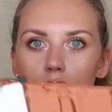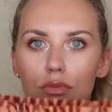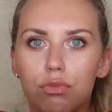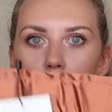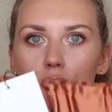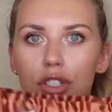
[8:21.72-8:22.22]

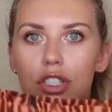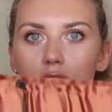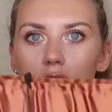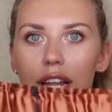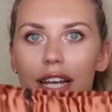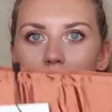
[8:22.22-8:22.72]

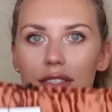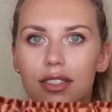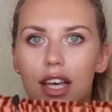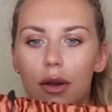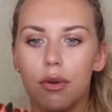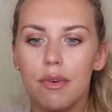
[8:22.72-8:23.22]
ruched like
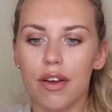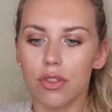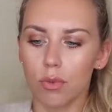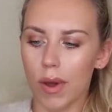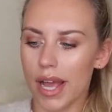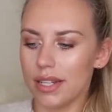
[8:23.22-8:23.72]
so around
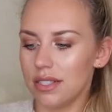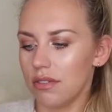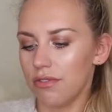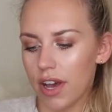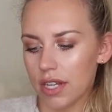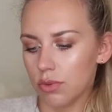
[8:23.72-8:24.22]
the waist.
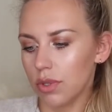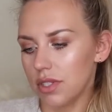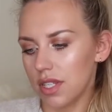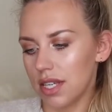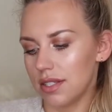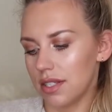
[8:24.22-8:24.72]
In fact, what
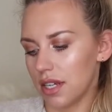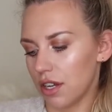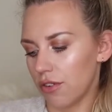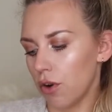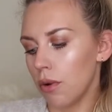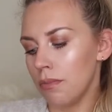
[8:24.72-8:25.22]
size did I
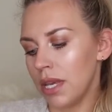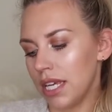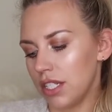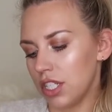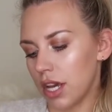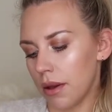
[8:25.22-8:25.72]
go for? A
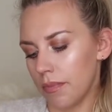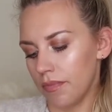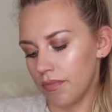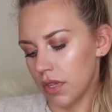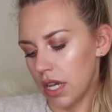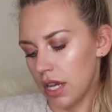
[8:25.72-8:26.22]

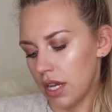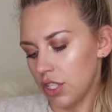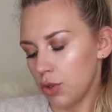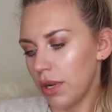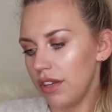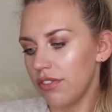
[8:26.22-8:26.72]
medium.
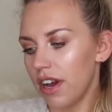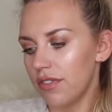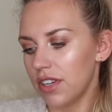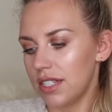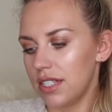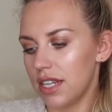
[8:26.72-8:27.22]

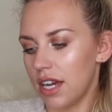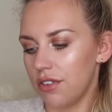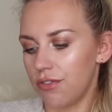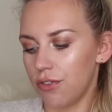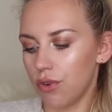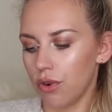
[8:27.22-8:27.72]

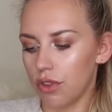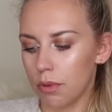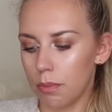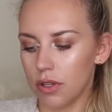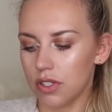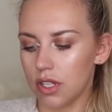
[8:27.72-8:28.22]
25.99 for the
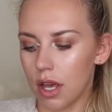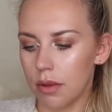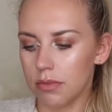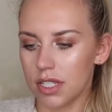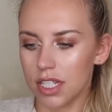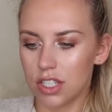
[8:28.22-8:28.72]

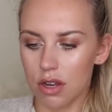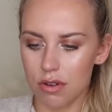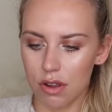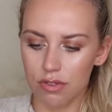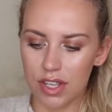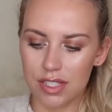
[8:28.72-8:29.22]
bottoms. I don't
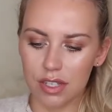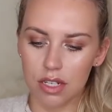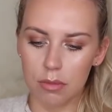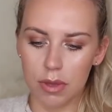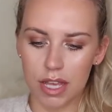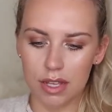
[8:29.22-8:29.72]
know if these are going
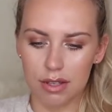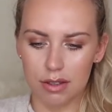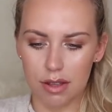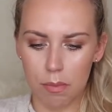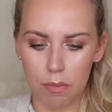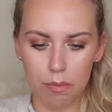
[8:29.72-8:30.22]
to be
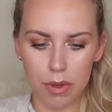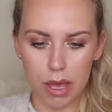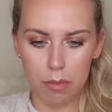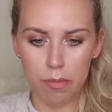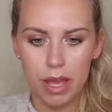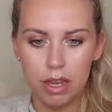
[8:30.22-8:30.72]
a
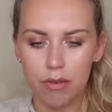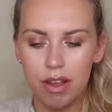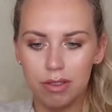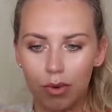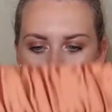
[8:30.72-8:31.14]
bit big around the